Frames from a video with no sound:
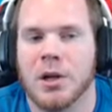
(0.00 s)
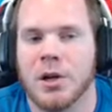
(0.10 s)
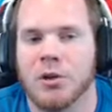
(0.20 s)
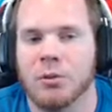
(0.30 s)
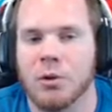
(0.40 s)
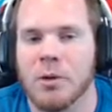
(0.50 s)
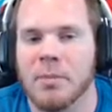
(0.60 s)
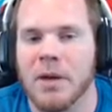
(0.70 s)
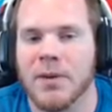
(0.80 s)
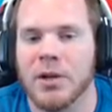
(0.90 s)
The room
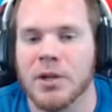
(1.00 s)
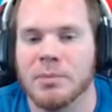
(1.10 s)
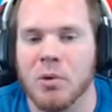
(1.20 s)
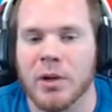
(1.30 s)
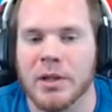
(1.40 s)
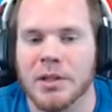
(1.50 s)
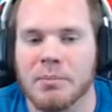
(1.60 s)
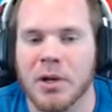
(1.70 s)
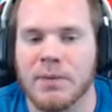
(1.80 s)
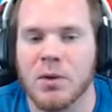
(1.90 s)
above here is pointless,
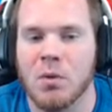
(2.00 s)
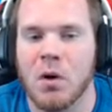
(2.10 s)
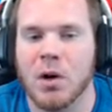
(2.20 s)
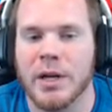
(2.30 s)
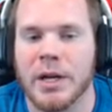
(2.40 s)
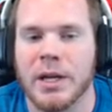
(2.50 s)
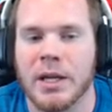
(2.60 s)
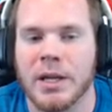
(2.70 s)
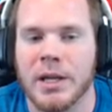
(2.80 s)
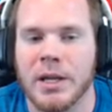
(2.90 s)
but if you are needing a
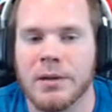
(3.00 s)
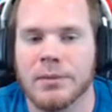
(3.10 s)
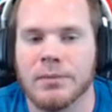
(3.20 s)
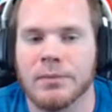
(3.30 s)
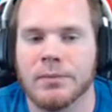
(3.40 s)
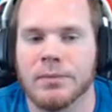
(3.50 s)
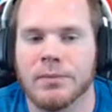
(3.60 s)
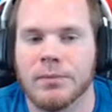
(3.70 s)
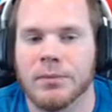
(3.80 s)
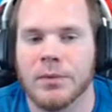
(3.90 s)
key,
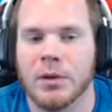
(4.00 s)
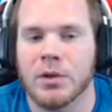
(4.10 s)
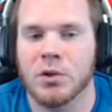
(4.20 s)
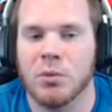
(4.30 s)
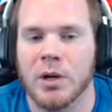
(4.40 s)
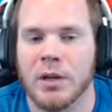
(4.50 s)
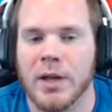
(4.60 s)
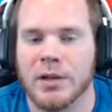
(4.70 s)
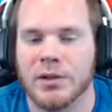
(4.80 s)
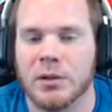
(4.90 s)
there's one in
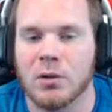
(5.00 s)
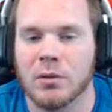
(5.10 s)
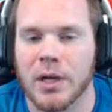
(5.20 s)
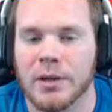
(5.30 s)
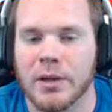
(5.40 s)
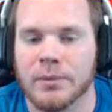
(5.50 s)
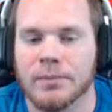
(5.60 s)
that skull right there.